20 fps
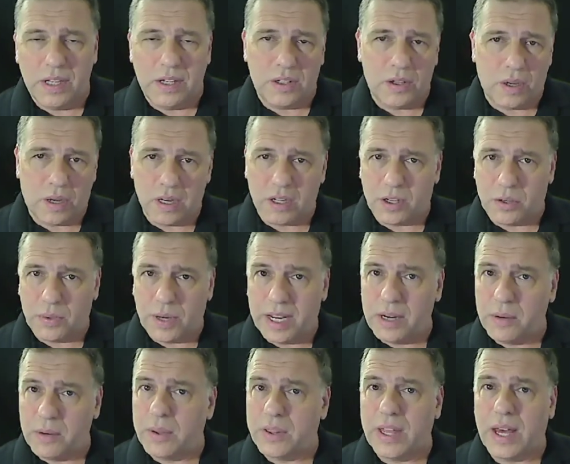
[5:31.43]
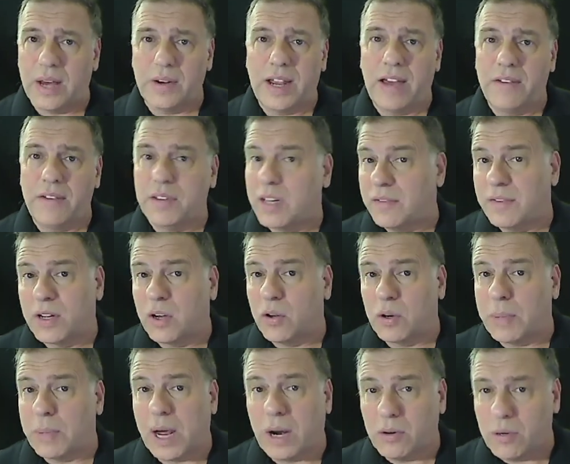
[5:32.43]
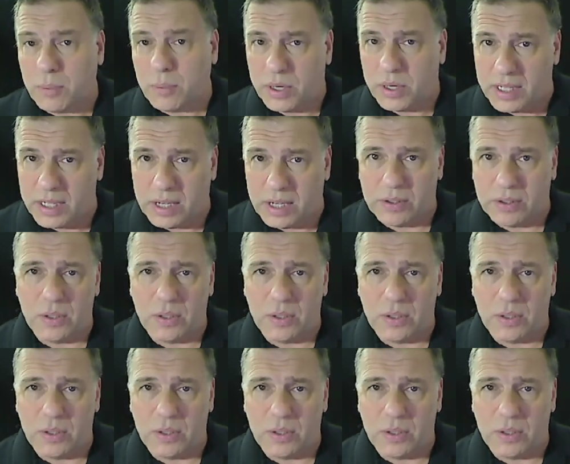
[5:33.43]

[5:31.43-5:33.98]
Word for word: You can create it without having to even go to PowerPoint now.